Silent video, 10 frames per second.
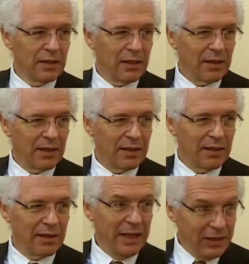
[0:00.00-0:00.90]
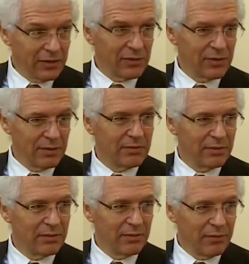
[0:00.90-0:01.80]
uh, is
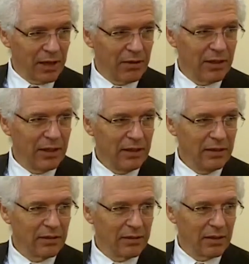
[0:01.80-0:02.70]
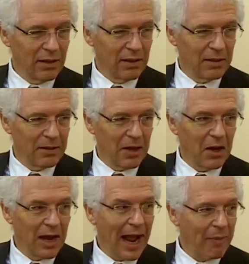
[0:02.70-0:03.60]
very uh,
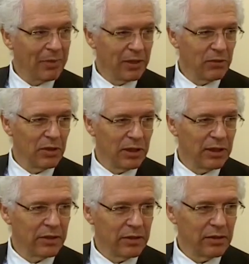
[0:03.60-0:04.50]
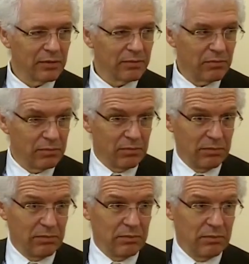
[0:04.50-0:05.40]
unhappy with, and
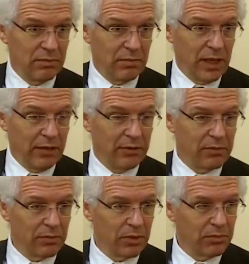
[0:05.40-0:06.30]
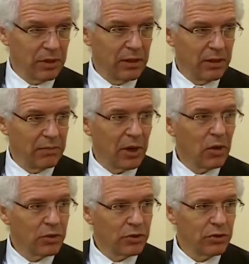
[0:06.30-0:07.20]
many of them completely
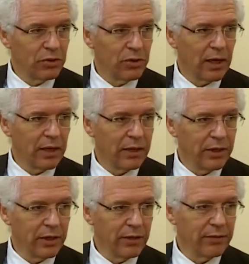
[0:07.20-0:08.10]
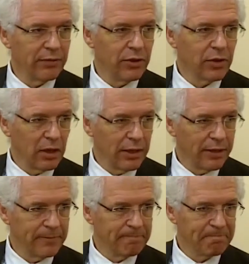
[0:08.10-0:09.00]
opposed to, the idea of
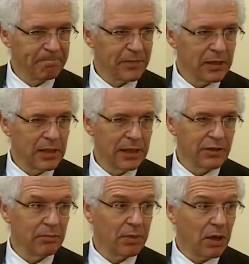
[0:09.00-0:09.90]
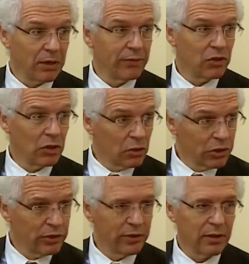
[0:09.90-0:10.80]
nuclear as a part of a
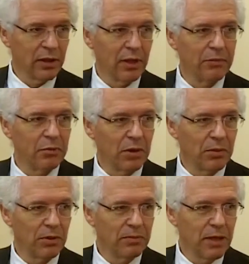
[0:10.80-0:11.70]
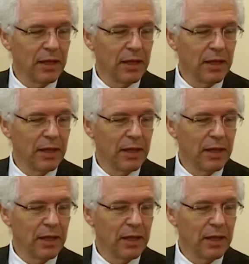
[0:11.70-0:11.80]
solution to the climate problem.